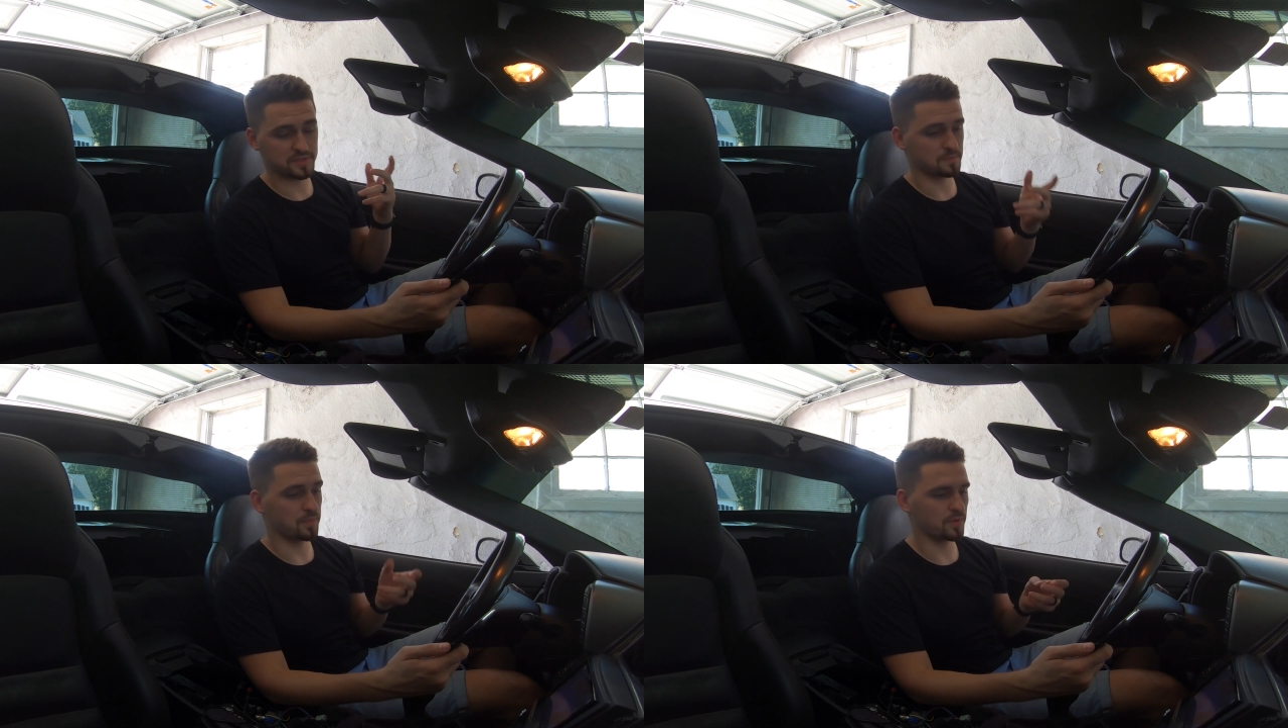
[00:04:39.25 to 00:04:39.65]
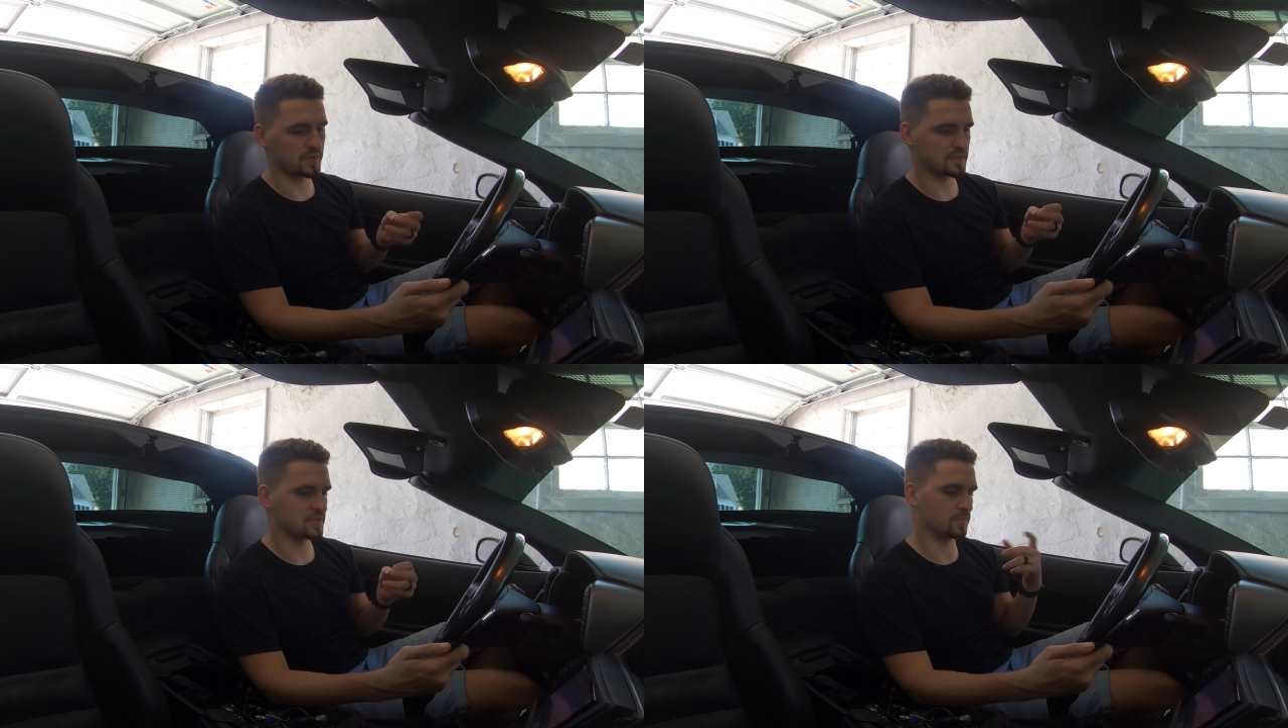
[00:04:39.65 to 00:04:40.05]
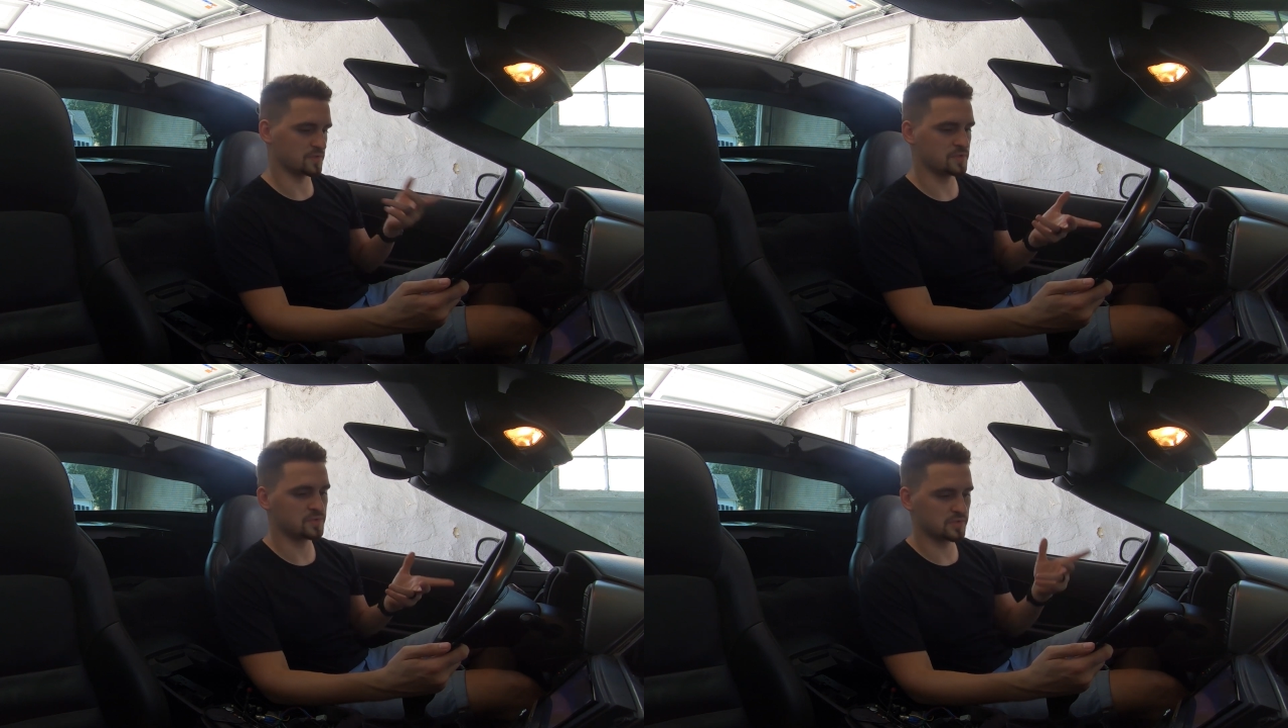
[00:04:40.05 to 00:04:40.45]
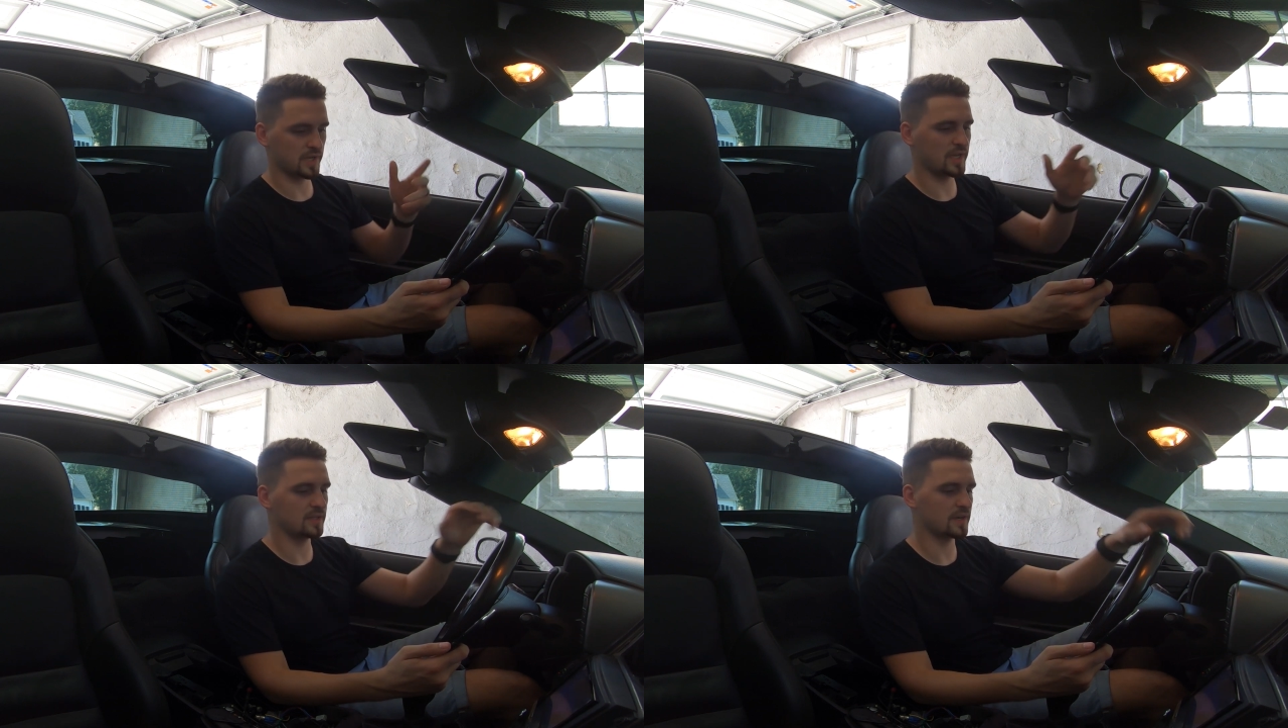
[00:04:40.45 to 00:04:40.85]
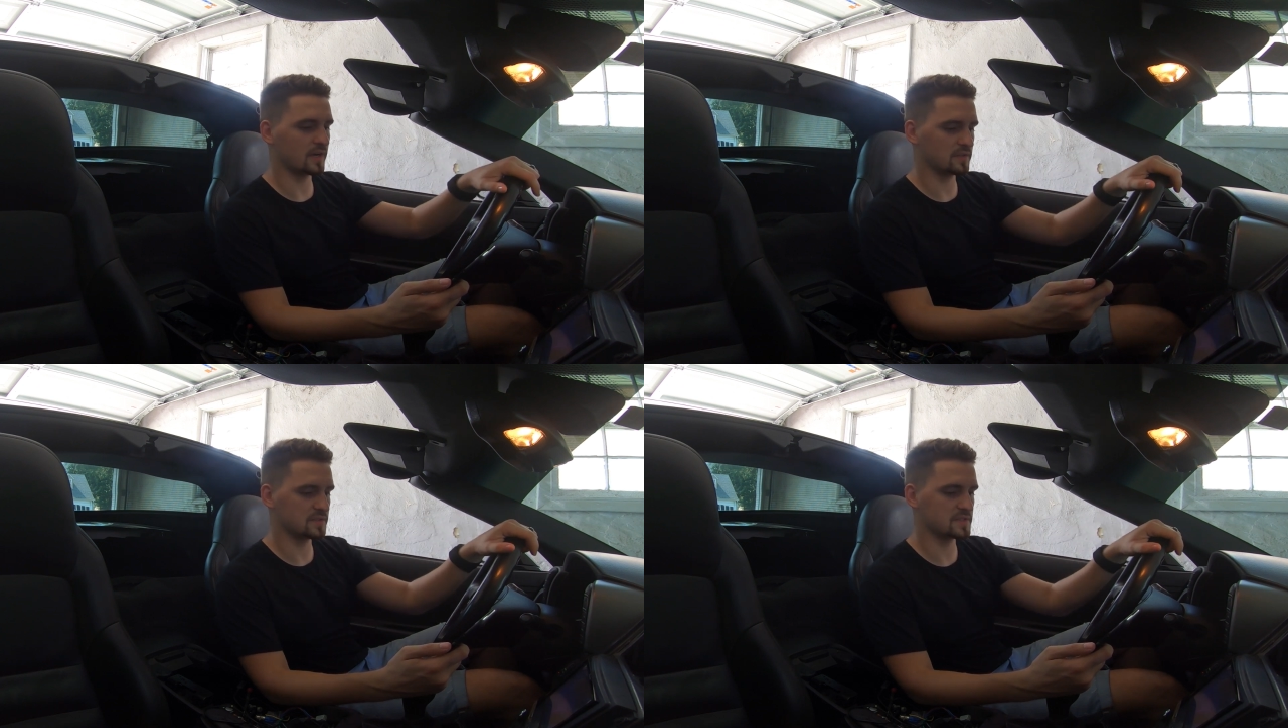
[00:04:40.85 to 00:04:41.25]
support for
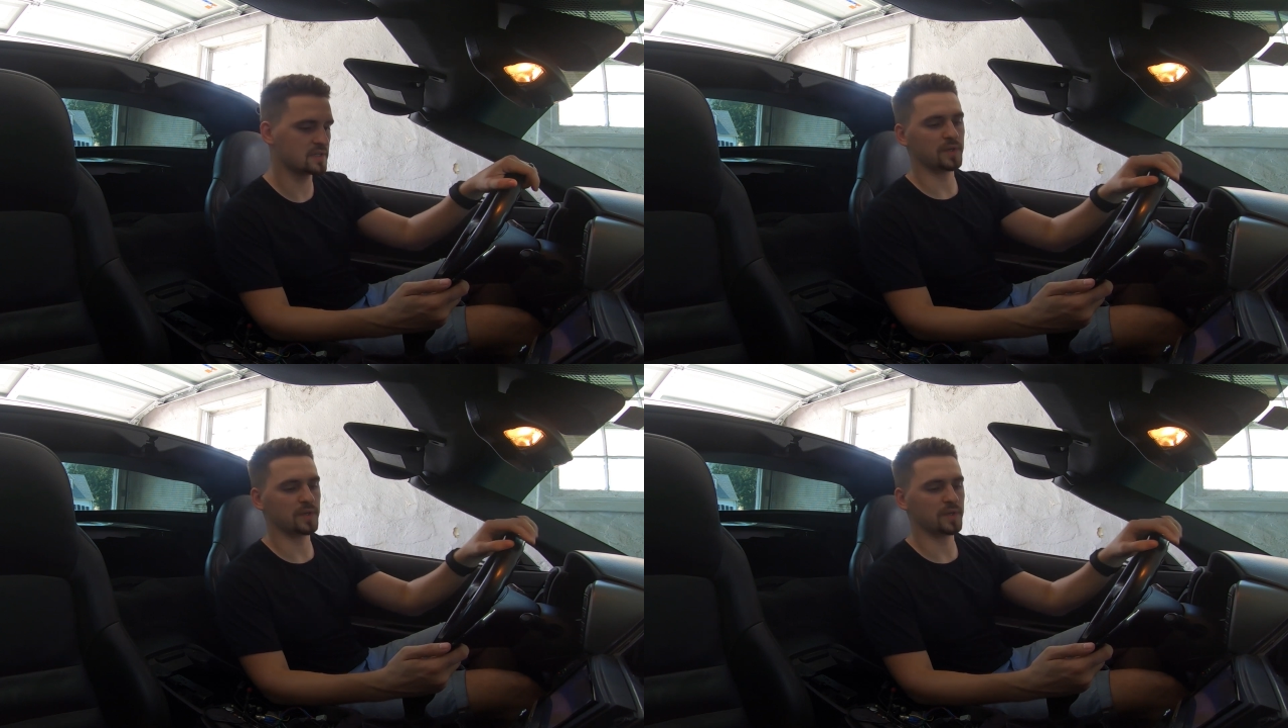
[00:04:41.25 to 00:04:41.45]
$280.